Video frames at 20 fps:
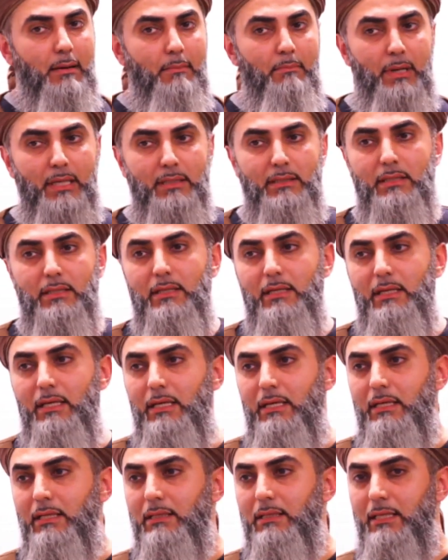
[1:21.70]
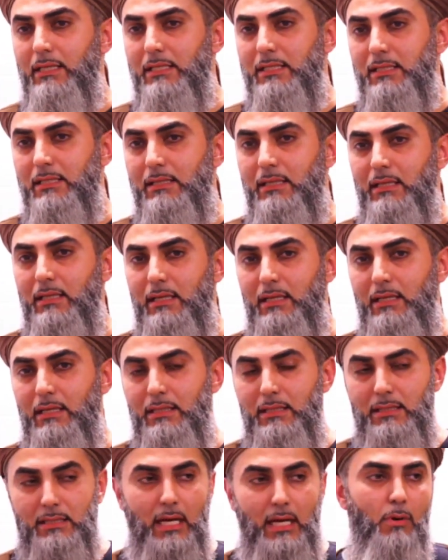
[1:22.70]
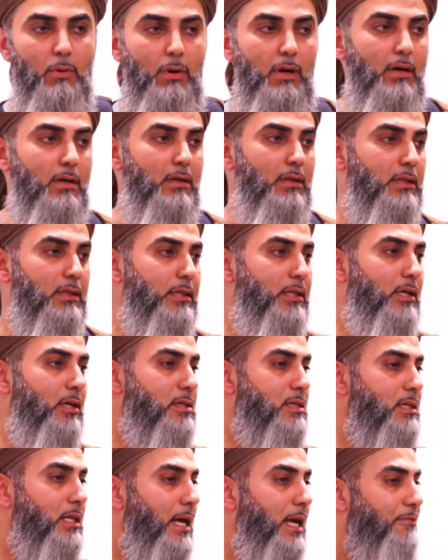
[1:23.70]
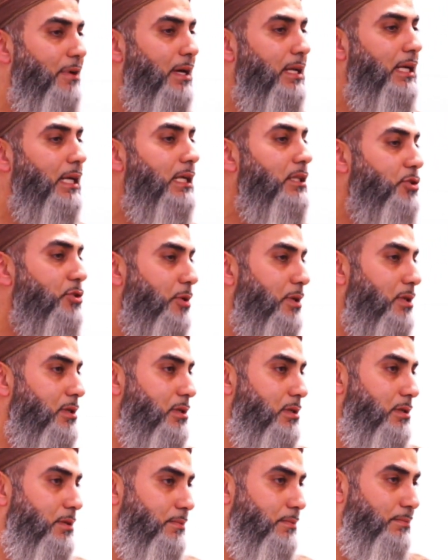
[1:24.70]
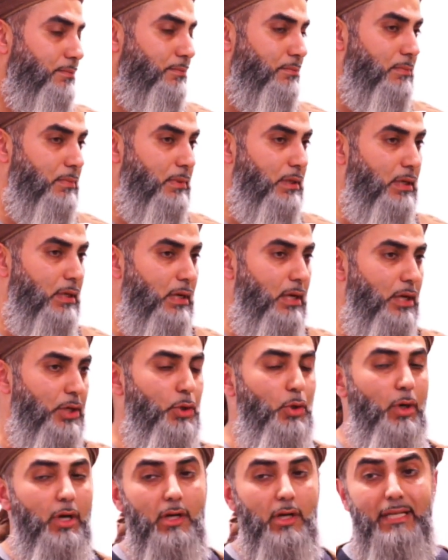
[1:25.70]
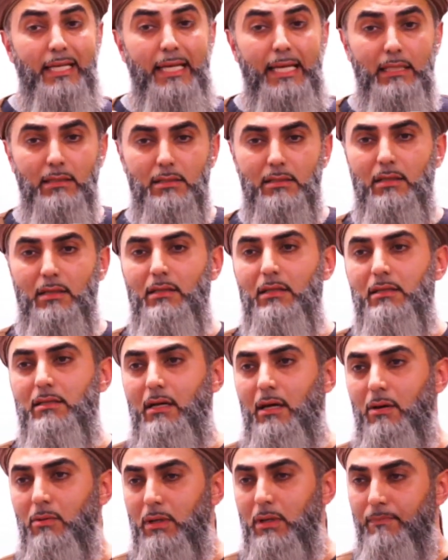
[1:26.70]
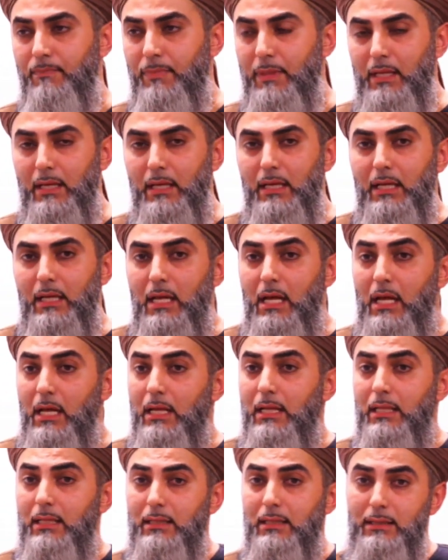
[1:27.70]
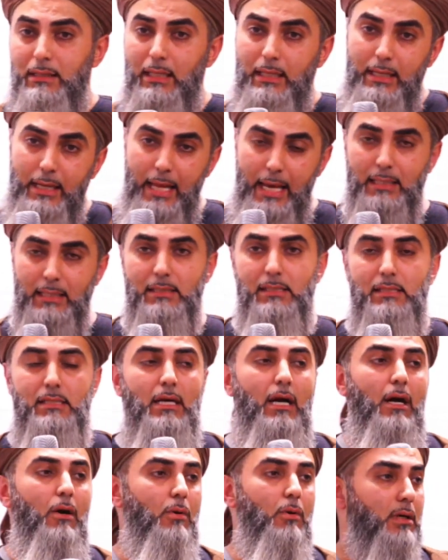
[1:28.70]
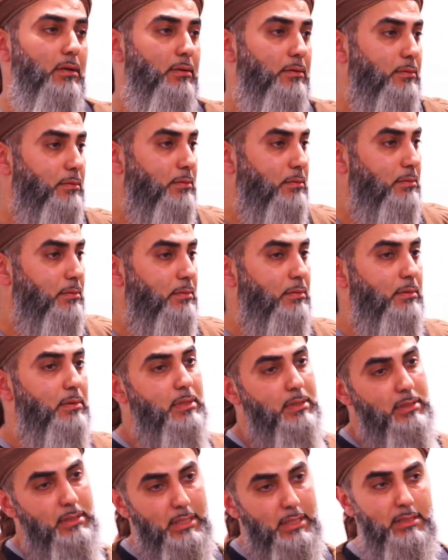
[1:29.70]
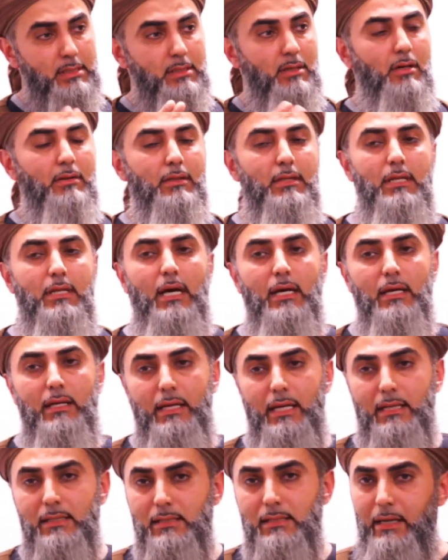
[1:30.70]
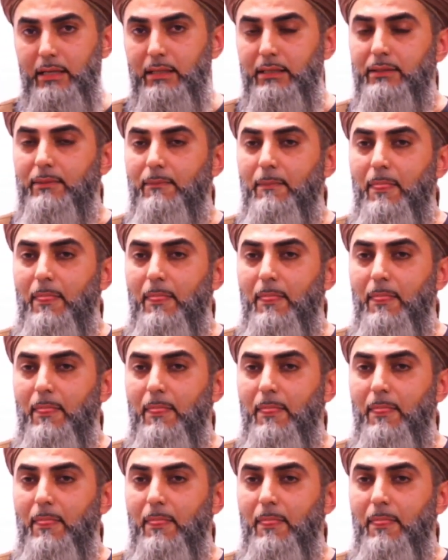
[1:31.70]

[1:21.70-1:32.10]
But this tower doesn't have any entrance. You cannot enter the tower. The next tower, just on the next side,